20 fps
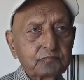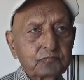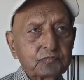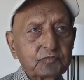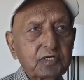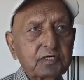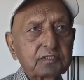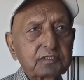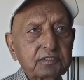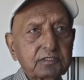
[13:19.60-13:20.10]

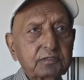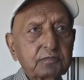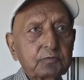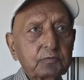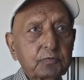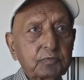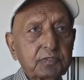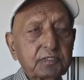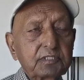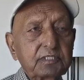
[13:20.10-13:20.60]
not
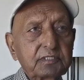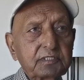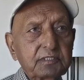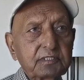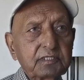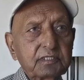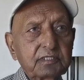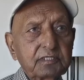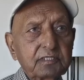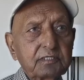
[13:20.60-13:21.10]
only
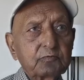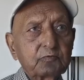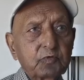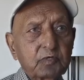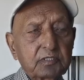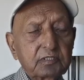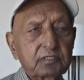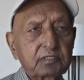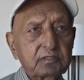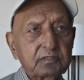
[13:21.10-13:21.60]
in
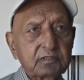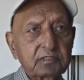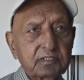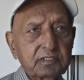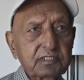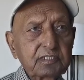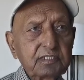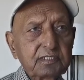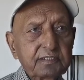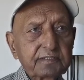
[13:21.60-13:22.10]
one
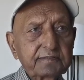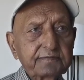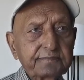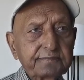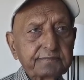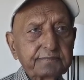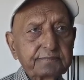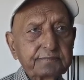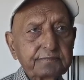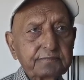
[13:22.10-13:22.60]
country.
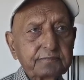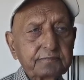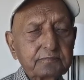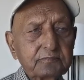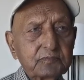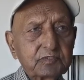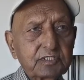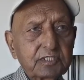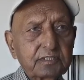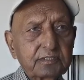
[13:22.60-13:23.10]

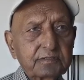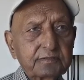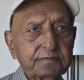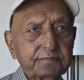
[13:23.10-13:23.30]
Yeah.